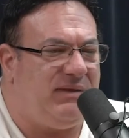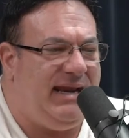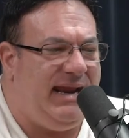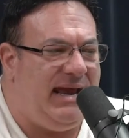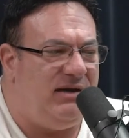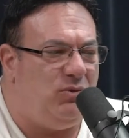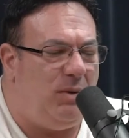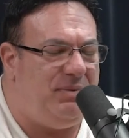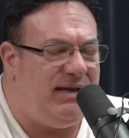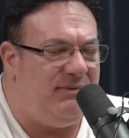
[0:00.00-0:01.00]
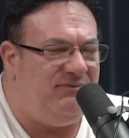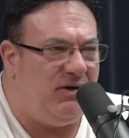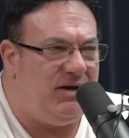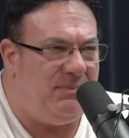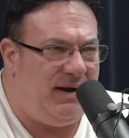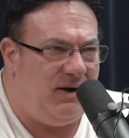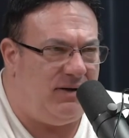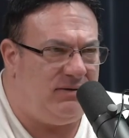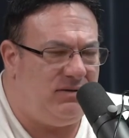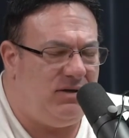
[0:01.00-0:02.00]
And what became very
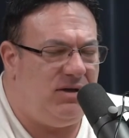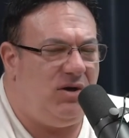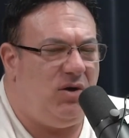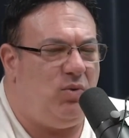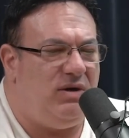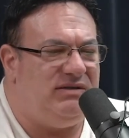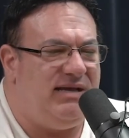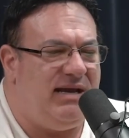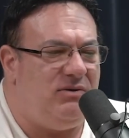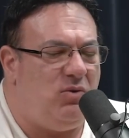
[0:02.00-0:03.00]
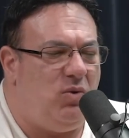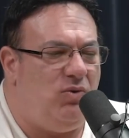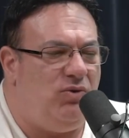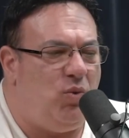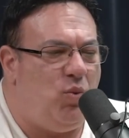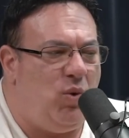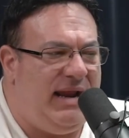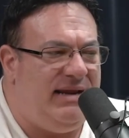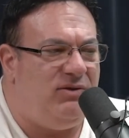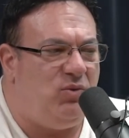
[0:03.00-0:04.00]
apparent was that the
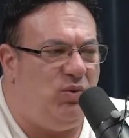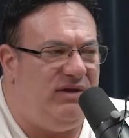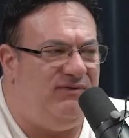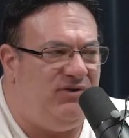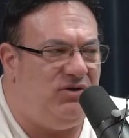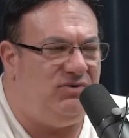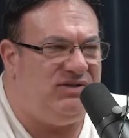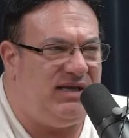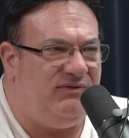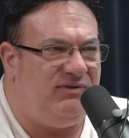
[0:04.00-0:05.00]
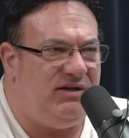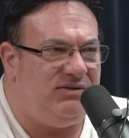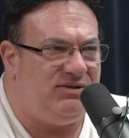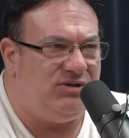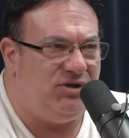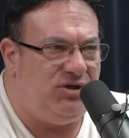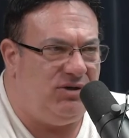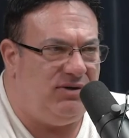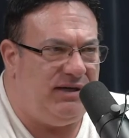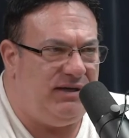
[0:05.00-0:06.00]
way that we view safety and
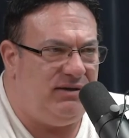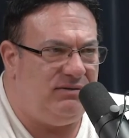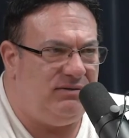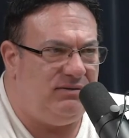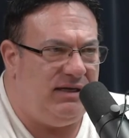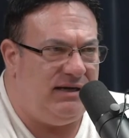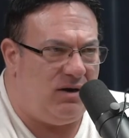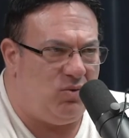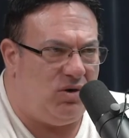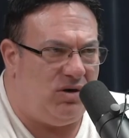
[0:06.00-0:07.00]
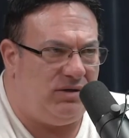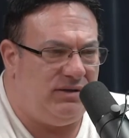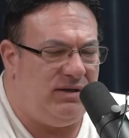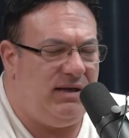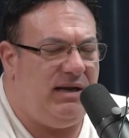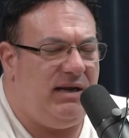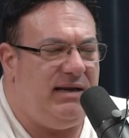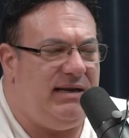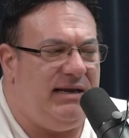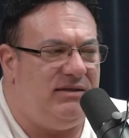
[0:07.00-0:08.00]
security in our world
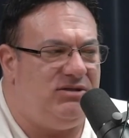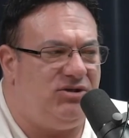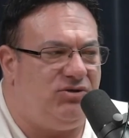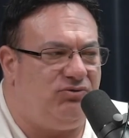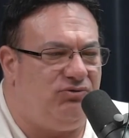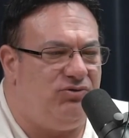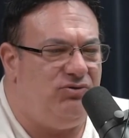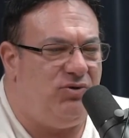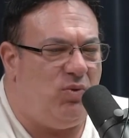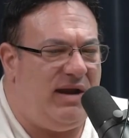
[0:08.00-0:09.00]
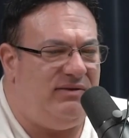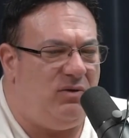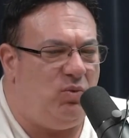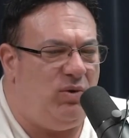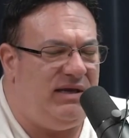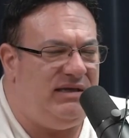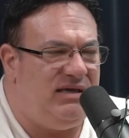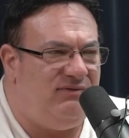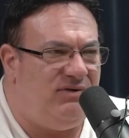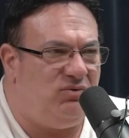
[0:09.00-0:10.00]
is through the way that we
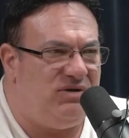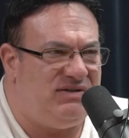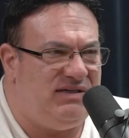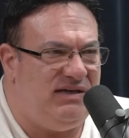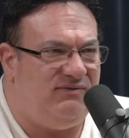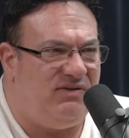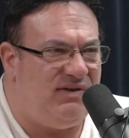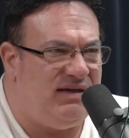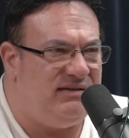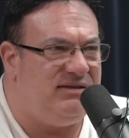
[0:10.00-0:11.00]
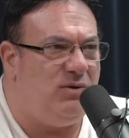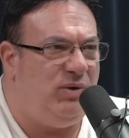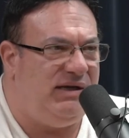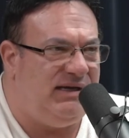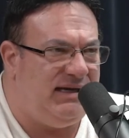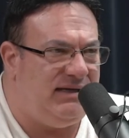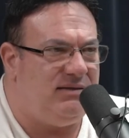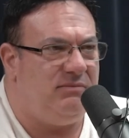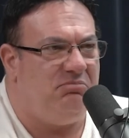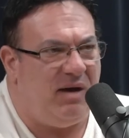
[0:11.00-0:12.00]
give and receive the things that we need
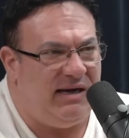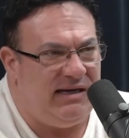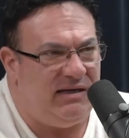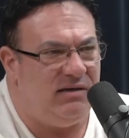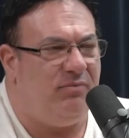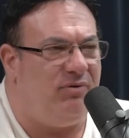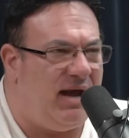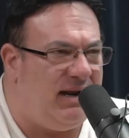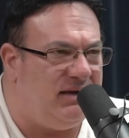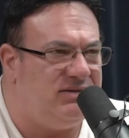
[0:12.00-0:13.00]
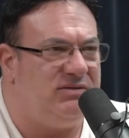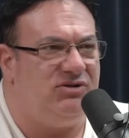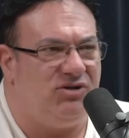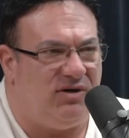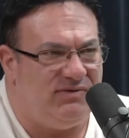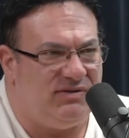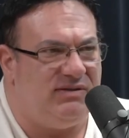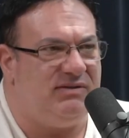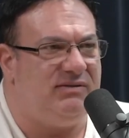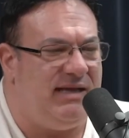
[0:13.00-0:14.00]
money, products,
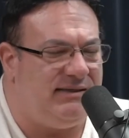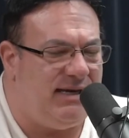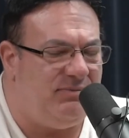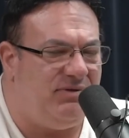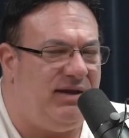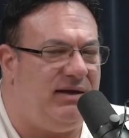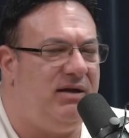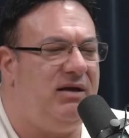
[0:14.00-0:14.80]
services, that type of thing.